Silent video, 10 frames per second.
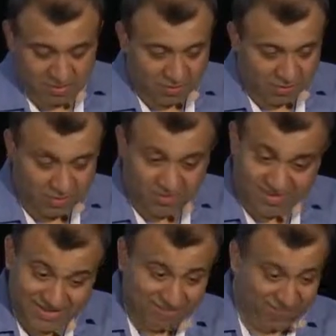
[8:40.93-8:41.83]
For a
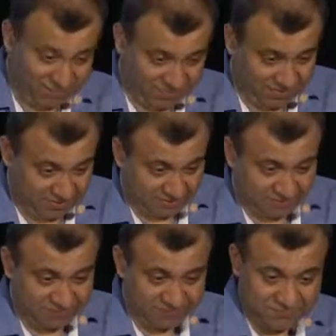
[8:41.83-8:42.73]
developer,
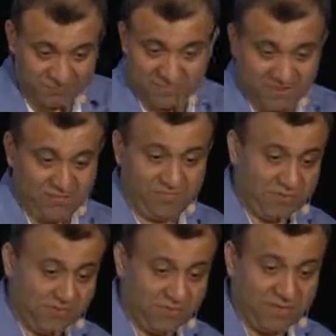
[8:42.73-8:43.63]
the
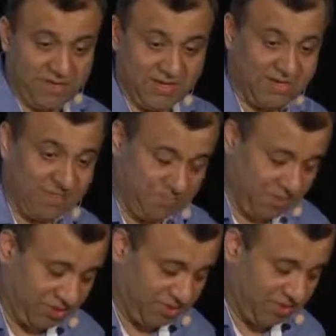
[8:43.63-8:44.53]
different story, like I
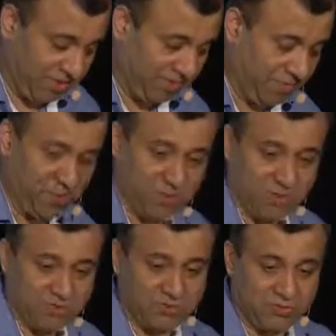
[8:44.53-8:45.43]
mentioned, developer
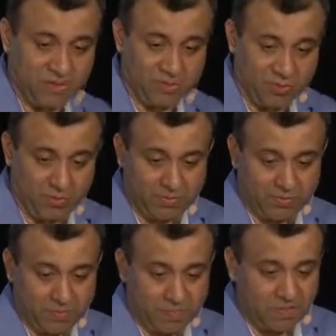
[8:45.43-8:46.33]
wants to write code.
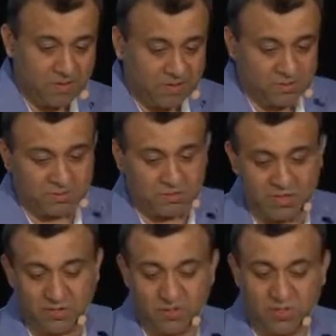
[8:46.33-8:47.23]
So
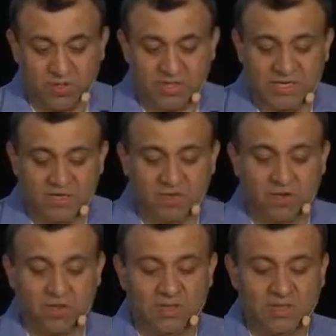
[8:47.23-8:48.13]
they don't want to deal with
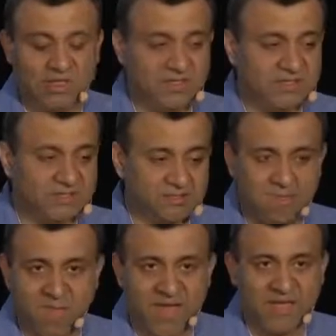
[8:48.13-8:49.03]
all these
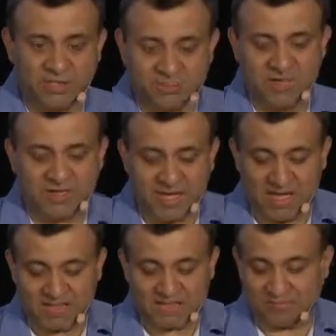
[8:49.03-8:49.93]
management
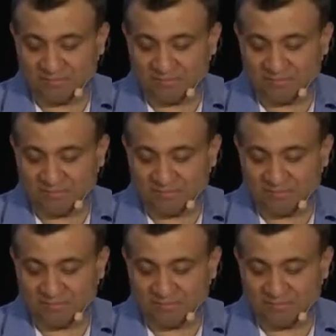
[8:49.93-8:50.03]
tasks.